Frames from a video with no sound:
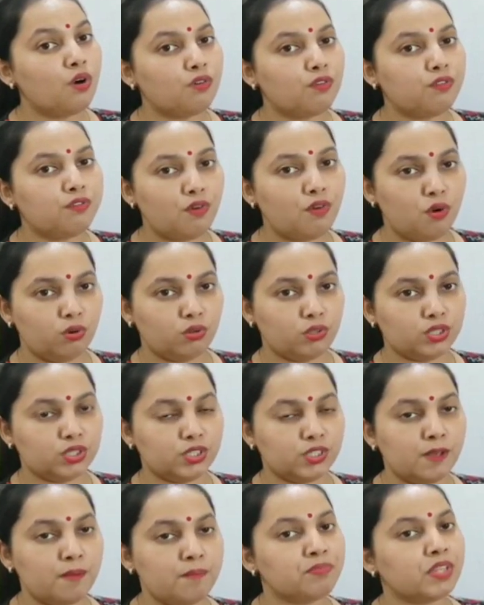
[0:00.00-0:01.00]
force.
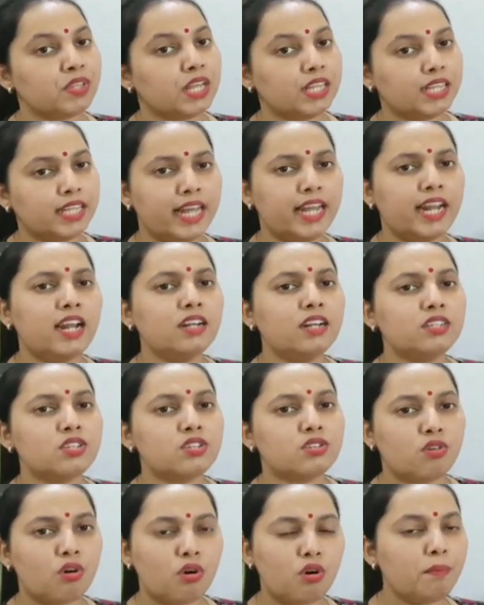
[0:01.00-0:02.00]
There are
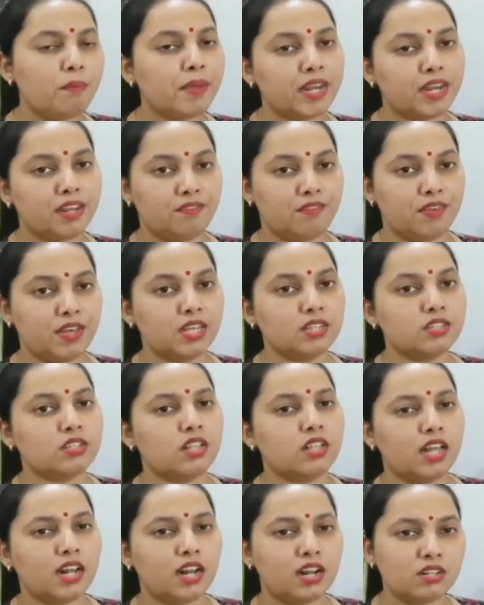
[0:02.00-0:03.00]
so many
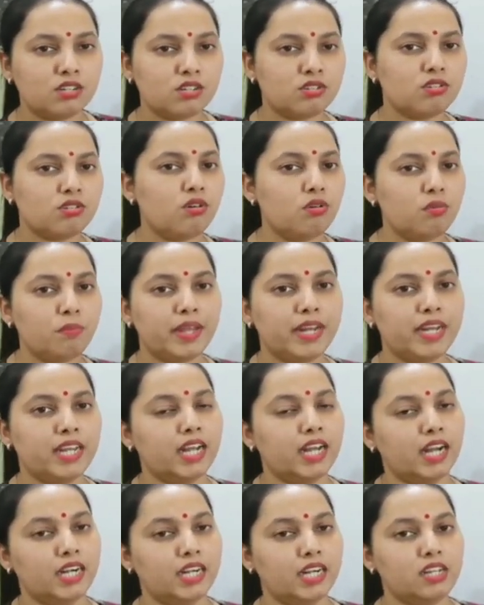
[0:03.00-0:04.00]
ways, there are so
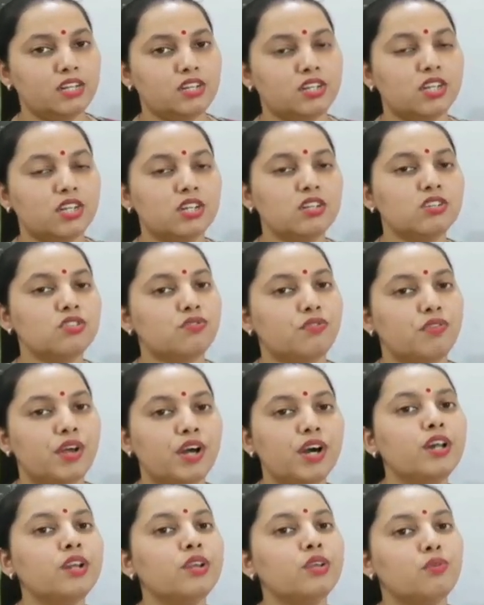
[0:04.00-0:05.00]
many conditions
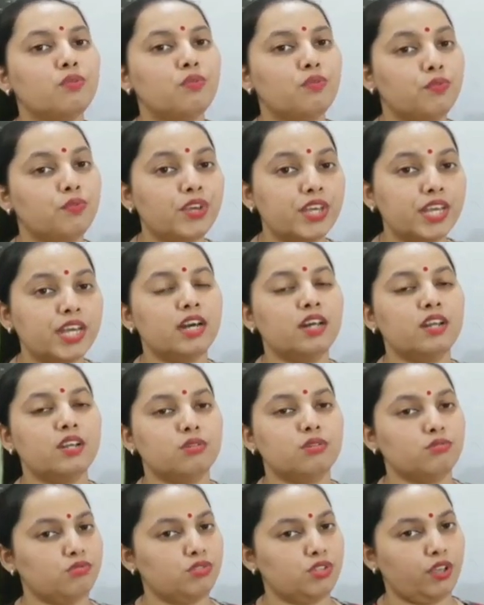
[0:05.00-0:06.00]
where we are
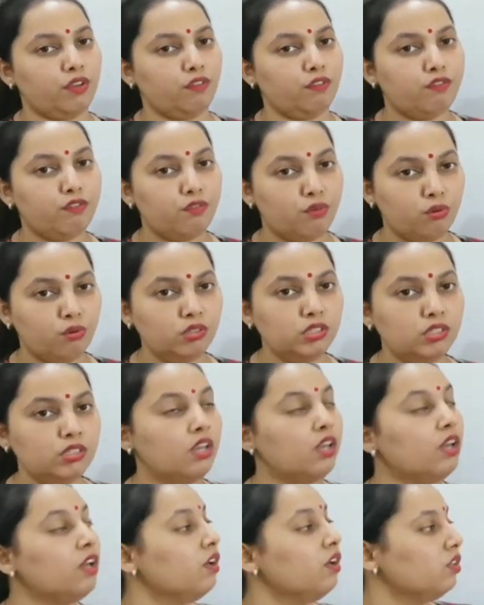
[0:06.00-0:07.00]
using force.
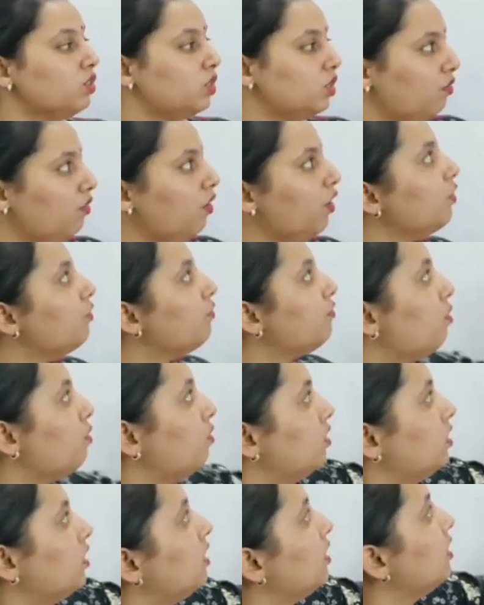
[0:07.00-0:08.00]
So what
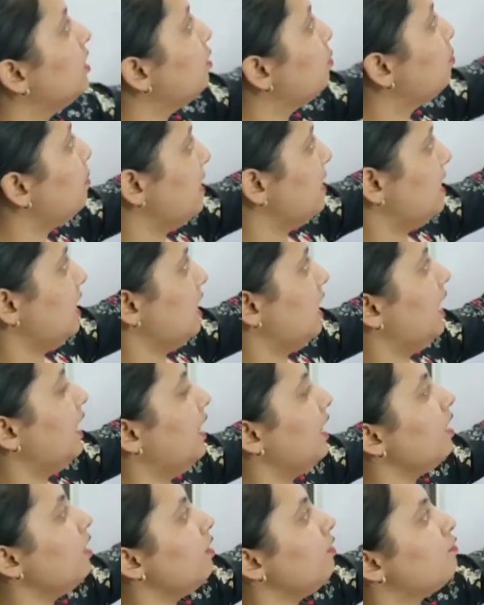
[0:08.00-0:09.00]
force is?
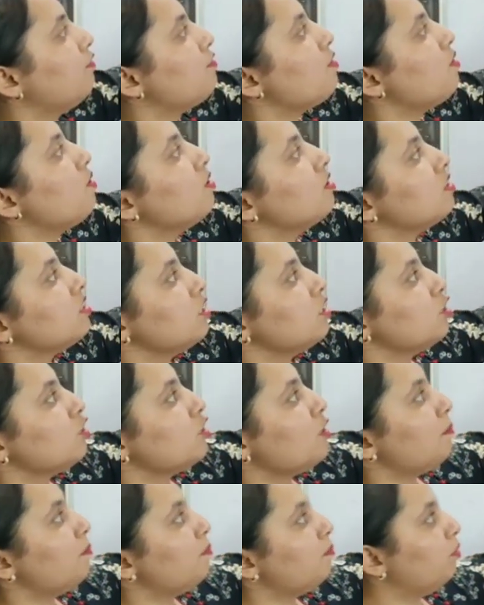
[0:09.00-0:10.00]
Basically, force is
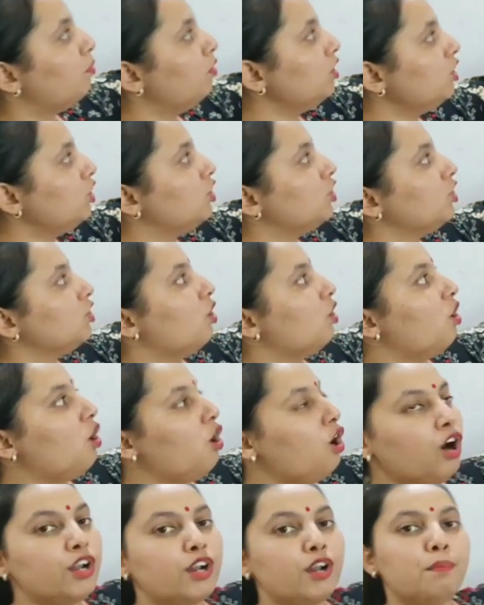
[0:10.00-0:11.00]
a push
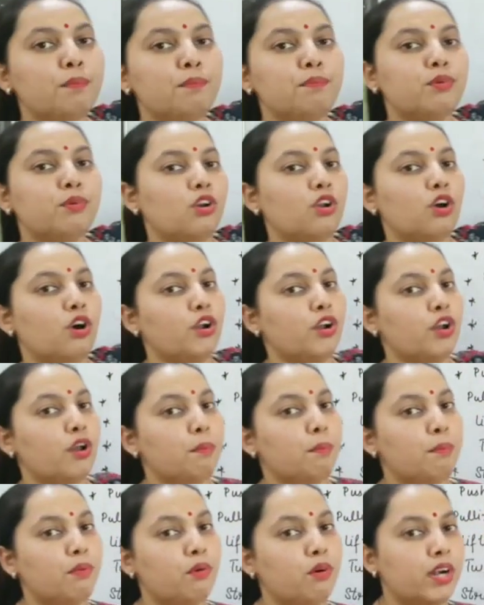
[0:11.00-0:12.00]
or a pull on
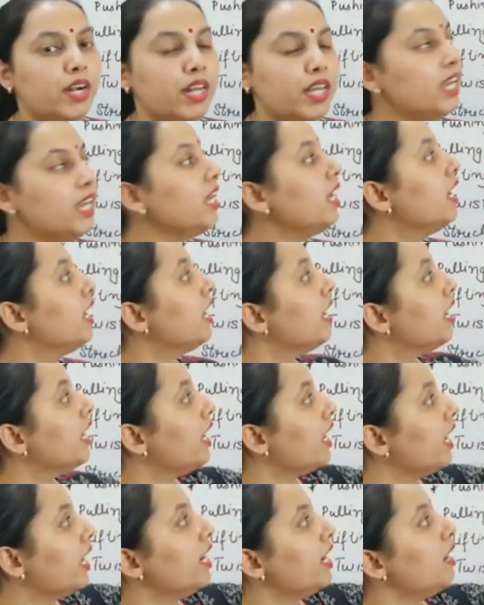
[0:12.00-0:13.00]
a body
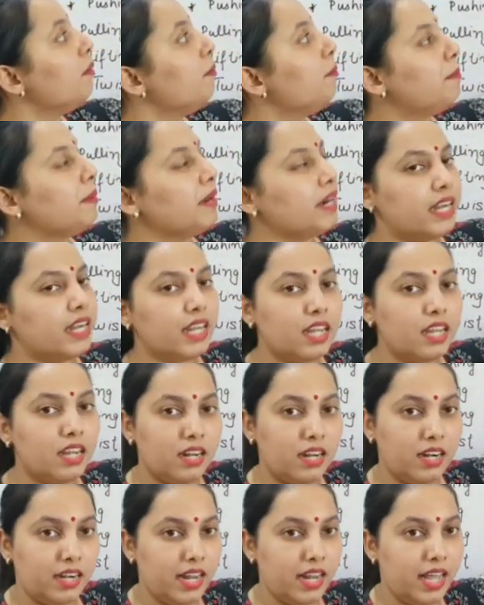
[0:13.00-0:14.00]
in a particular